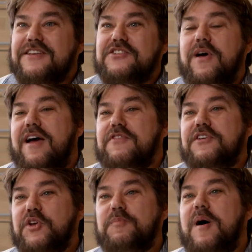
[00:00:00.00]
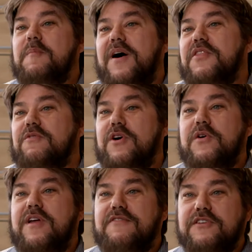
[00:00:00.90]
So every little bump on the
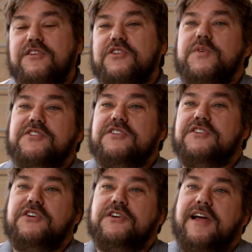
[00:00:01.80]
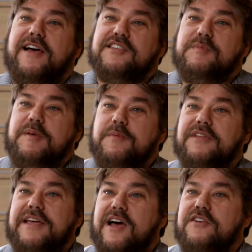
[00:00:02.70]
road, every little twist and turn has to be
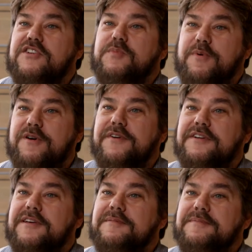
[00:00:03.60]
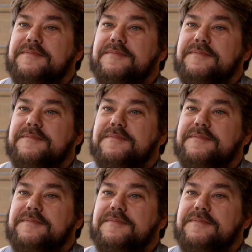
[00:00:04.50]
laid out just perfectly.